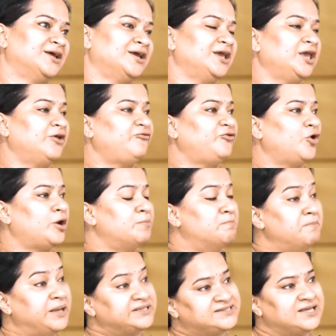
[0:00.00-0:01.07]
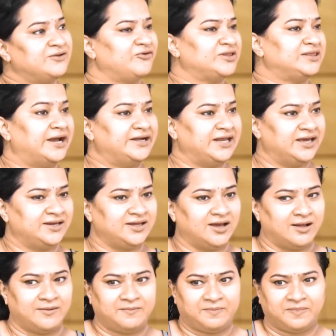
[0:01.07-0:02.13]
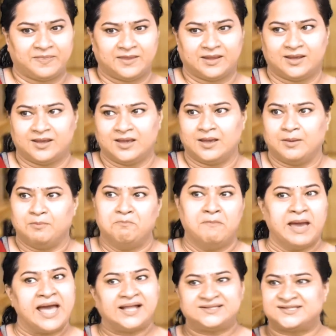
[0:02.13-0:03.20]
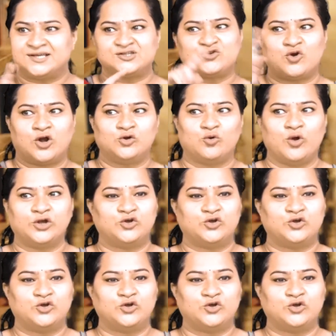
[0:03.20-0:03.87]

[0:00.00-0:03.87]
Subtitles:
if you're messing with that area, maths is not going